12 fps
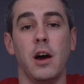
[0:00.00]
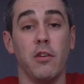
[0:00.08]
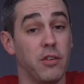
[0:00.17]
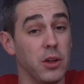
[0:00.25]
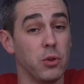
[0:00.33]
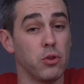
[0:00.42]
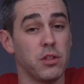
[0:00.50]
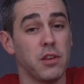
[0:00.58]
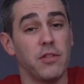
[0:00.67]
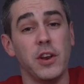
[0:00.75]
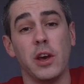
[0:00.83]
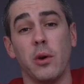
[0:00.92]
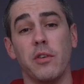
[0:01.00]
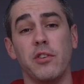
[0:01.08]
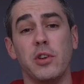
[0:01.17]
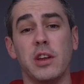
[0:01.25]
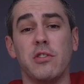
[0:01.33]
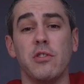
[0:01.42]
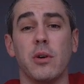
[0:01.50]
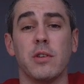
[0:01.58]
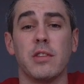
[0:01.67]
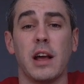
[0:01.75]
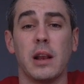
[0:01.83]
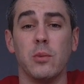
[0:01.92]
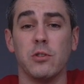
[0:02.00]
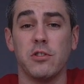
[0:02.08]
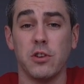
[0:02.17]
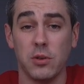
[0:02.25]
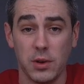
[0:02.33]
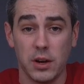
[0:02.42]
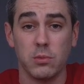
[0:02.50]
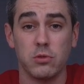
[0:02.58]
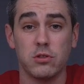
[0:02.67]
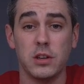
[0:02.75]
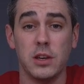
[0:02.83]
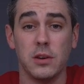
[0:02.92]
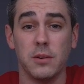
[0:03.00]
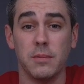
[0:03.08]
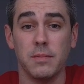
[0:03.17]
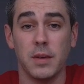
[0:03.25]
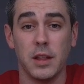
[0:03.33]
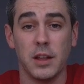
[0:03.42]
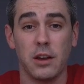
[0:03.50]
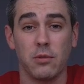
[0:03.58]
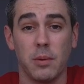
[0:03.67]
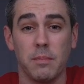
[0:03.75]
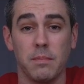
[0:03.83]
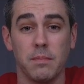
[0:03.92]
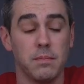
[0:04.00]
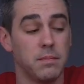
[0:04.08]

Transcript: Hopefully you enjoyed this video. If you did, you know exactly what to do, and I will see you in the next one.